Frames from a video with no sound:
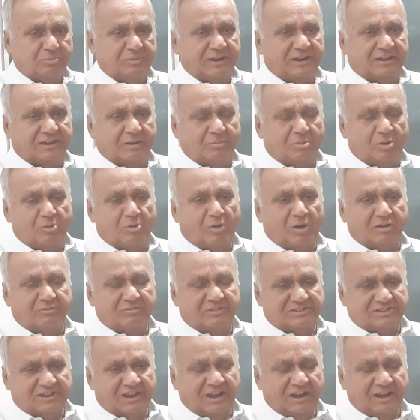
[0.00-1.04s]
be a double-walled
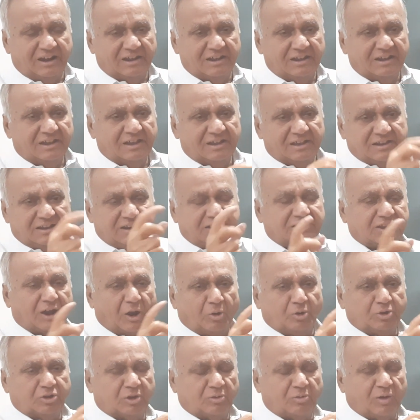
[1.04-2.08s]
vessel. In the
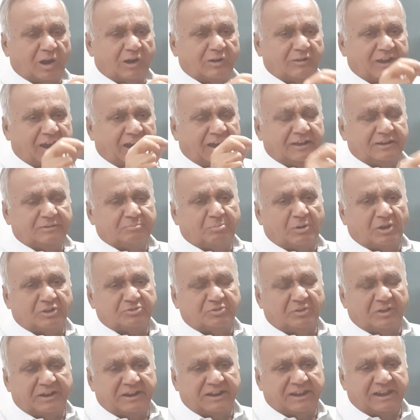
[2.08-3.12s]
outer wall you add
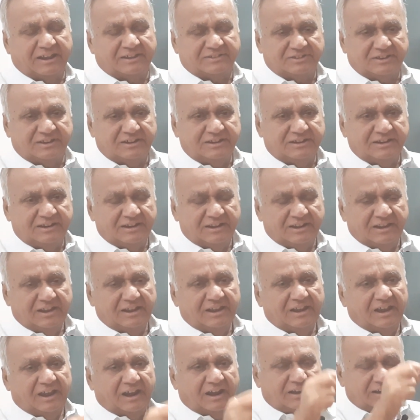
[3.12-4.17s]
phosphoric acid,
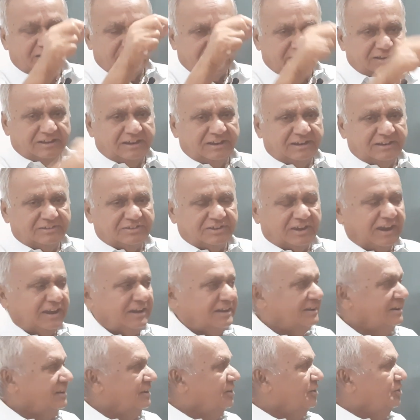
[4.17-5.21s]
and
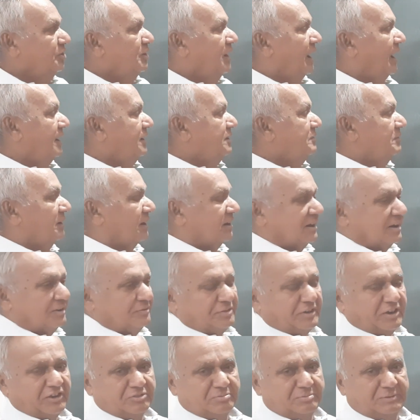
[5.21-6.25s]
inside you add your
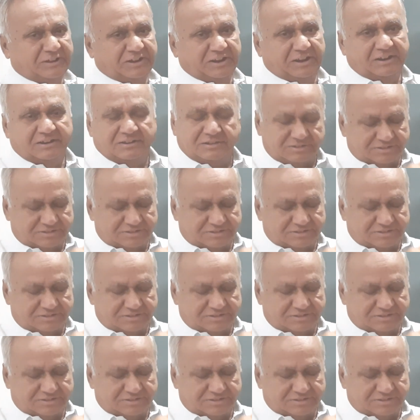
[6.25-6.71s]
reference material